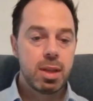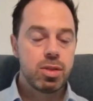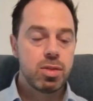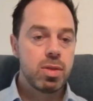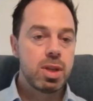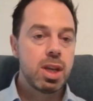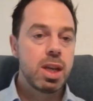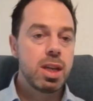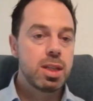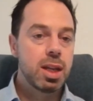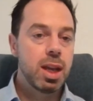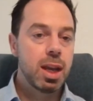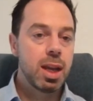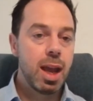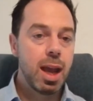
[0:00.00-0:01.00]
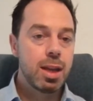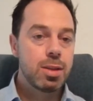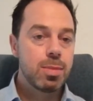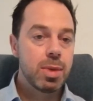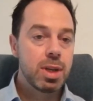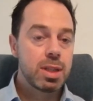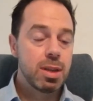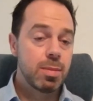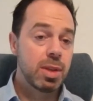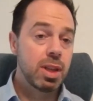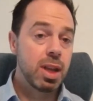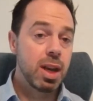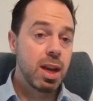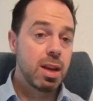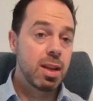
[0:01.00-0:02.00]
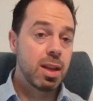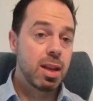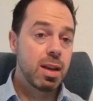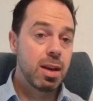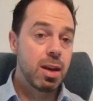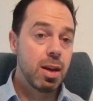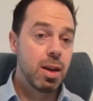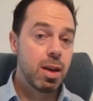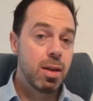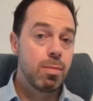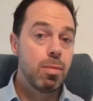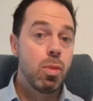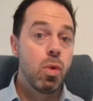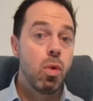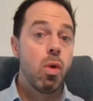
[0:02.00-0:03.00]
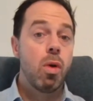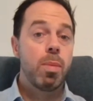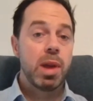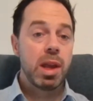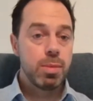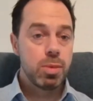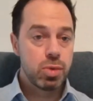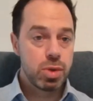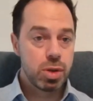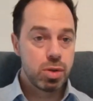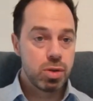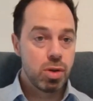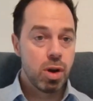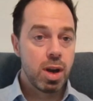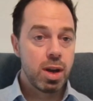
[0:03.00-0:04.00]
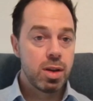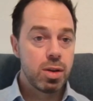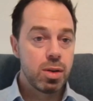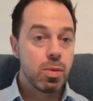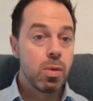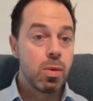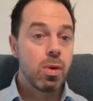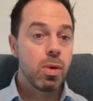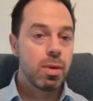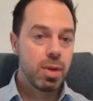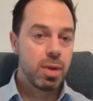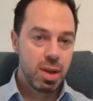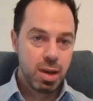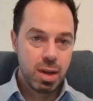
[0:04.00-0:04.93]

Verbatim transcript: strategic engagement is something that more people should try and do, or